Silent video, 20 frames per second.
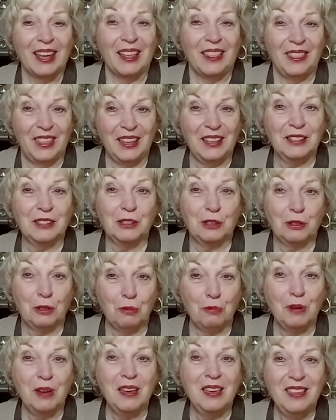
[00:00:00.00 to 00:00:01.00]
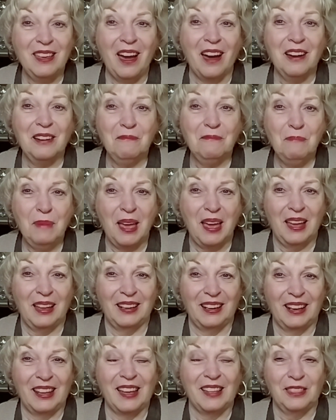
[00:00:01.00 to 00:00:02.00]
these three young
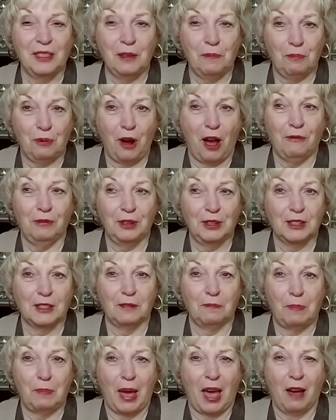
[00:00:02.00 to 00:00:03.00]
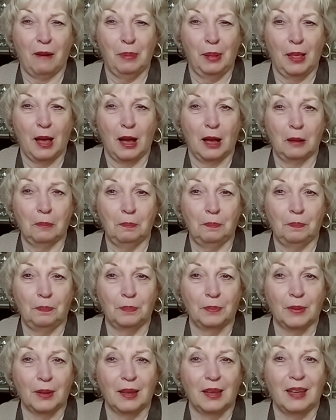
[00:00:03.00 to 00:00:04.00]
men in the province of Babylon.
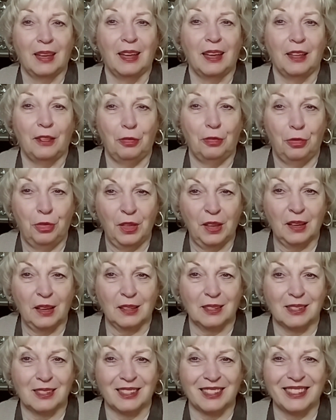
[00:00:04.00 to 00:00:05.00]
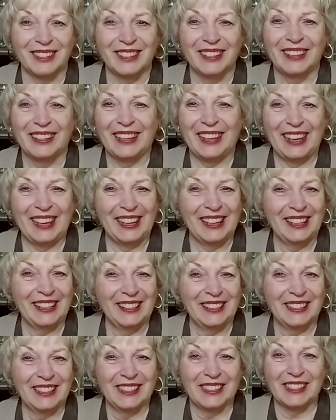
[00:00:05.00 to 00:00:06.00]
This
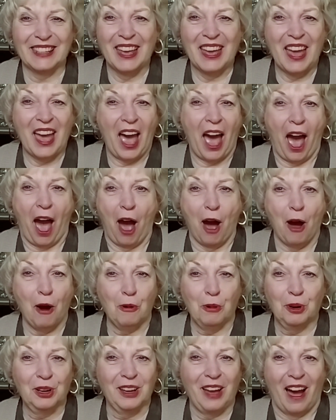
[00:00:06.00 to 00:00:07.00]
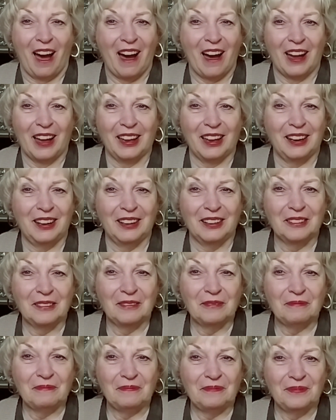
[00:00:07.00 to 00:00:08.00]
is our God.
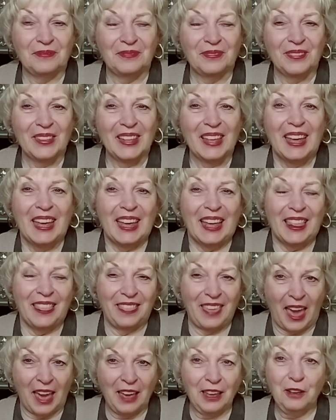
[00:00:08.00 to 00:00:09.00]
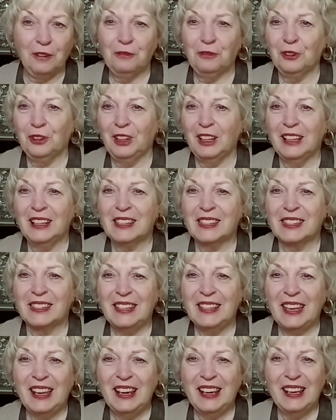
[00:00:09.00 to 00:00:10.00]
Thank you for
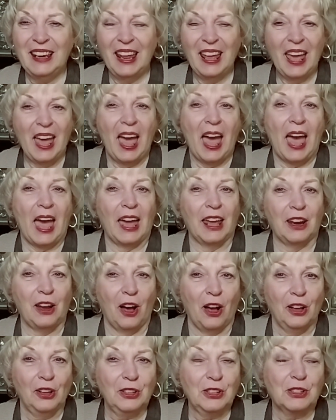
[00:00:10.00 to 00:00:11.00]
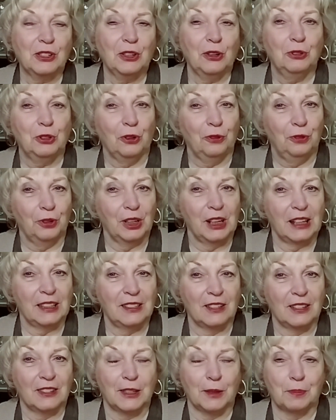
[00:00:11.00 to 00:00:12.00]
listening. And also don't forget
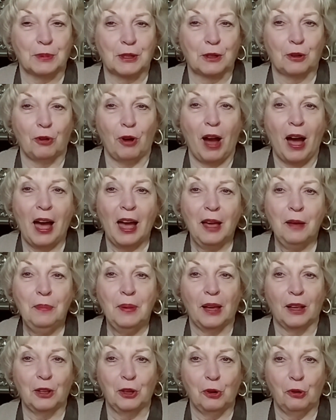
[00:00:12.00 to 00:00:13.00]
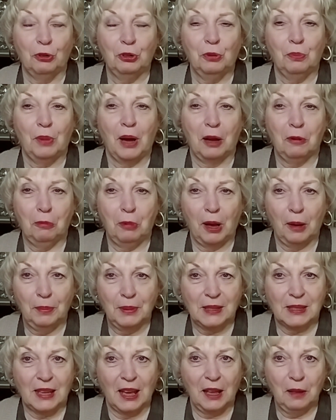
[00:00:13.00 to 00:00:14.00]
to subscribe and go to my
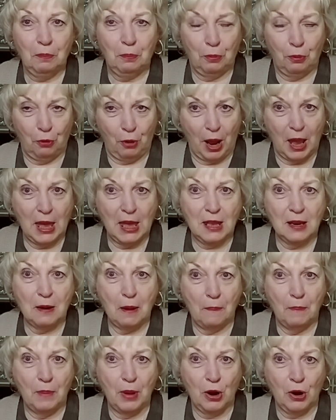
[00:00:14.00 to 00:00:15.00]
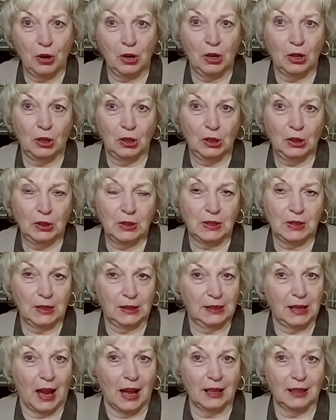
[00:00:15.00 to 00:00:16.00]
website,
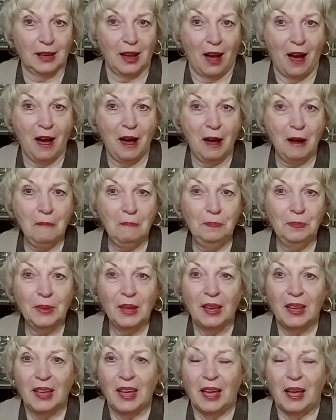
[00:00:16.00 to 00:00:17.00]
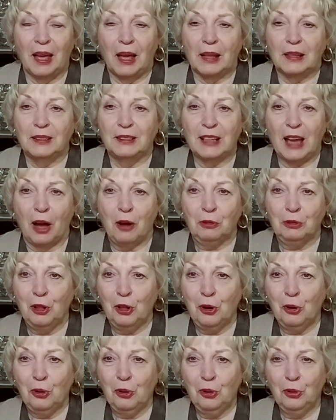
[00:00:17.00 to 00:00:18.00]
prayingmiracles.com.
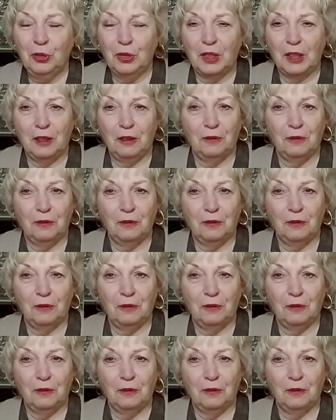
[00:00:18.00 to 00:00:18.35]
Download the